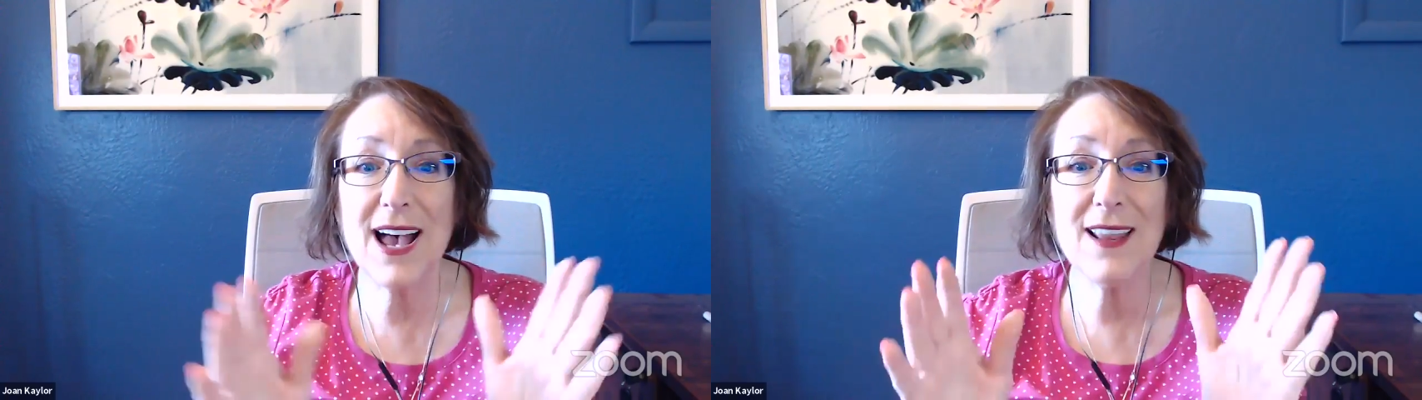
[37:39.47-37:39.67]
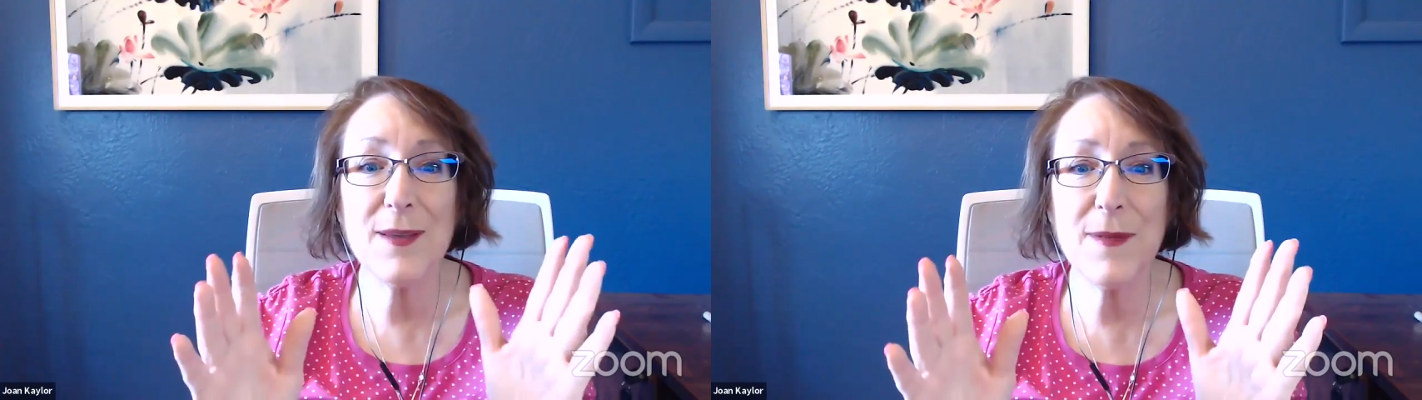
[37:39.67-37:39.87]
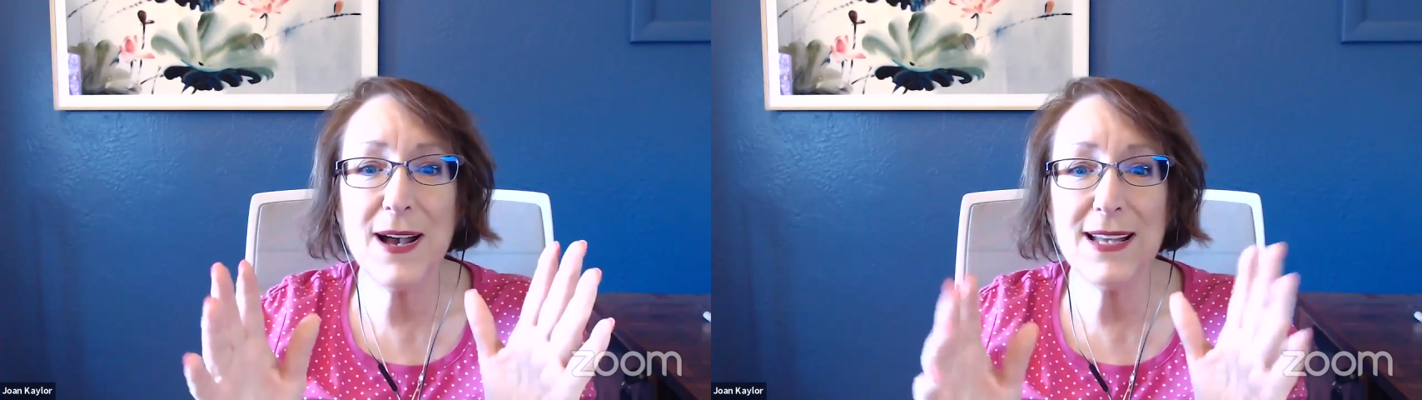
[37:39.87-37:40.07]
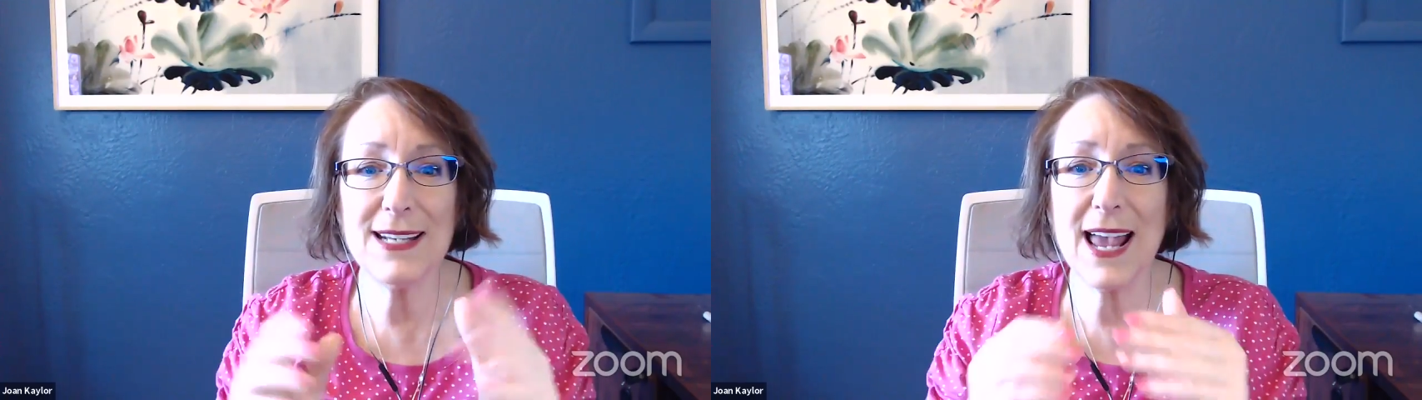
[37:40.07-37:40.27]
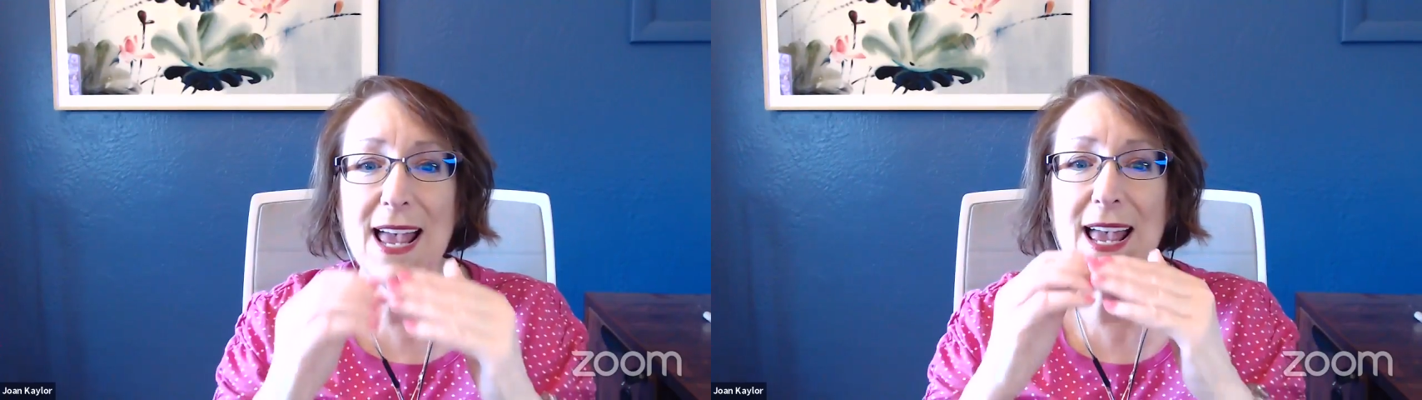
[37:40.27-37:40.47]
salat
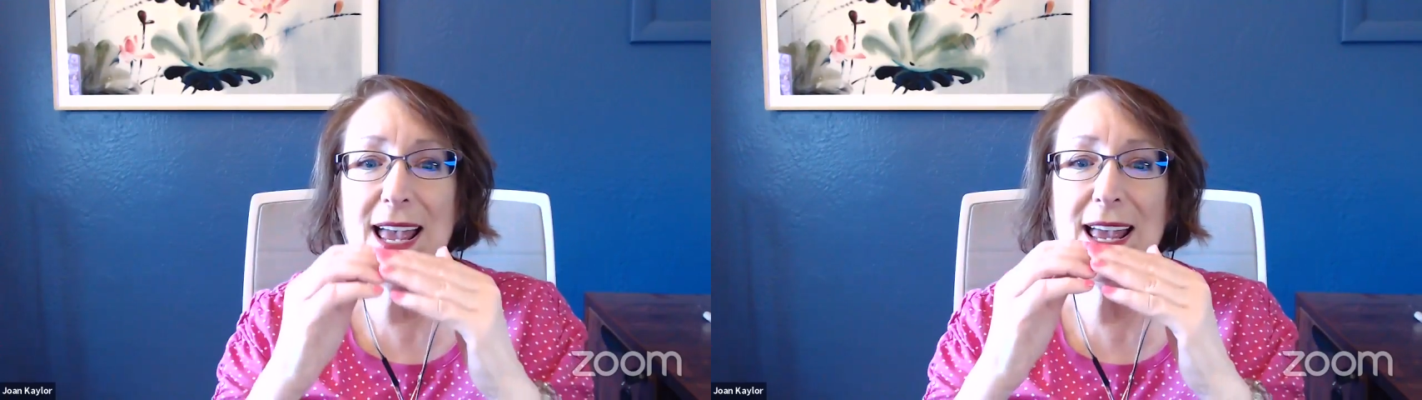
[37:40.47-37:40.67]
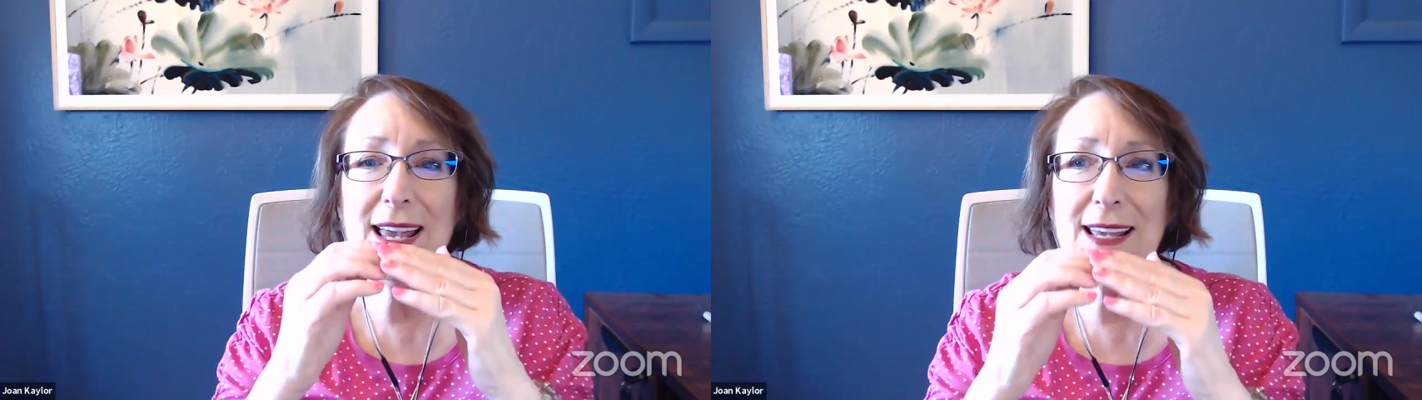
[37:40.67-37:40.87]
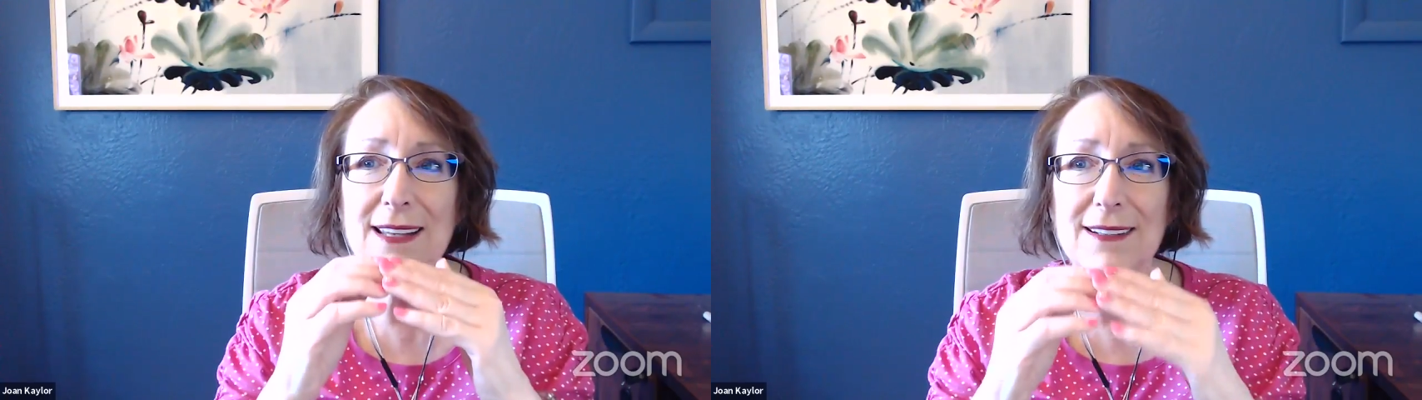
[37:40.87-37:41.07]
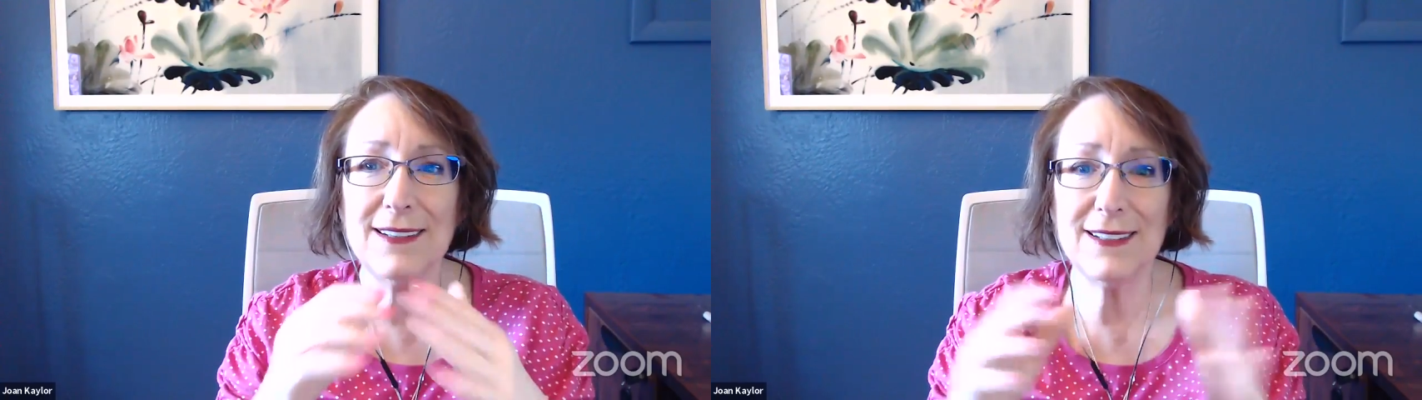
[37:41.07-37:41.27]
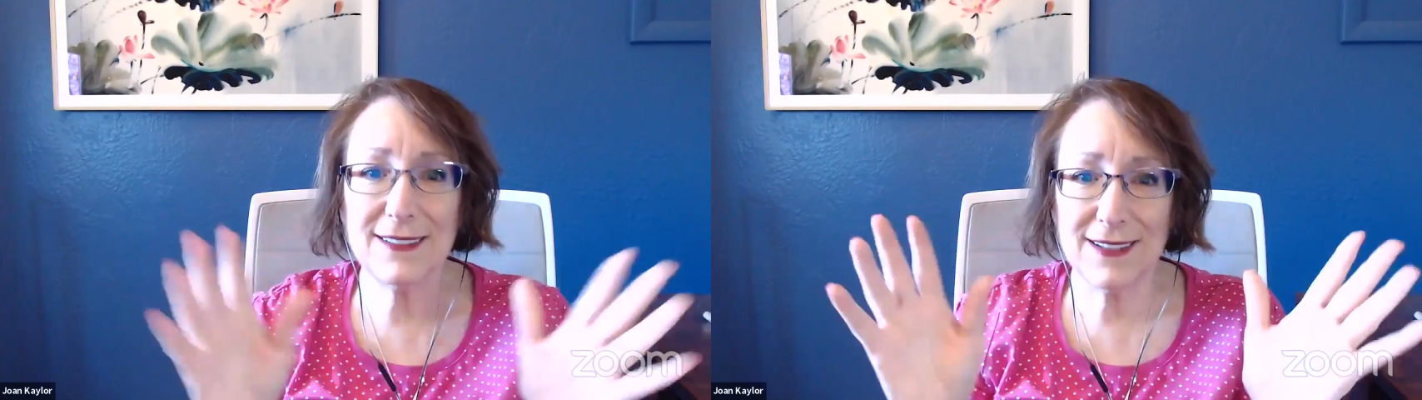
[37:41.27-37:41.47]
and